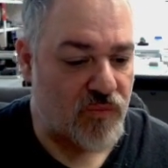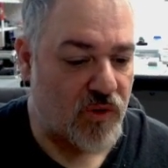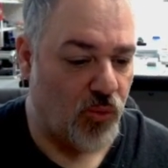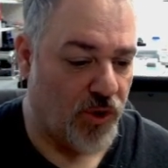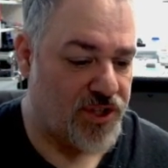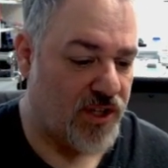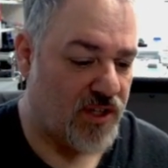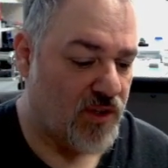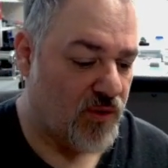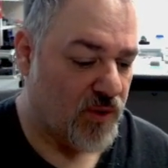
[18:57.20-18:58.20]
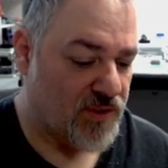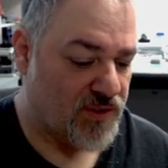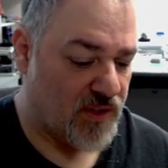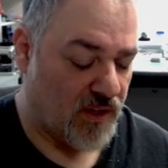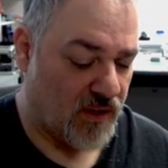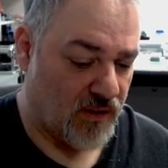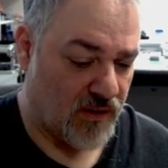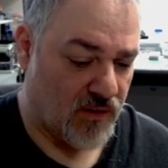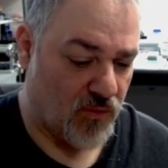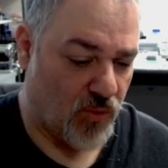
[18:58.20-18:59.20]
what you can do is
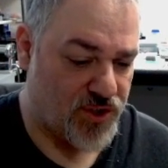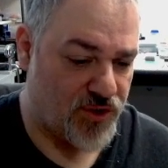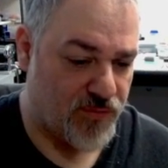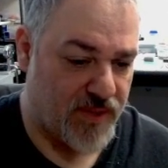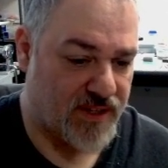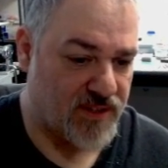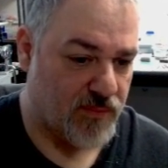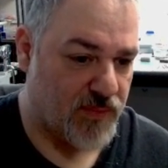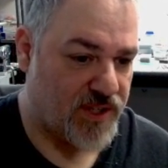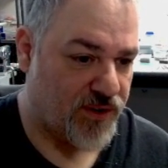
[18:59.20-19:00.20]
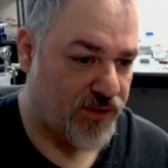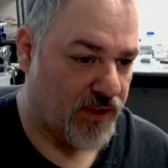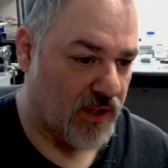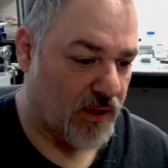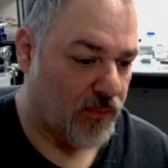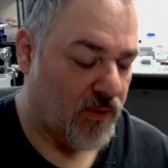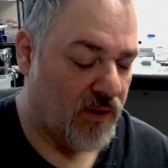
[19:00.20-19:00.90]
once you mix the material up,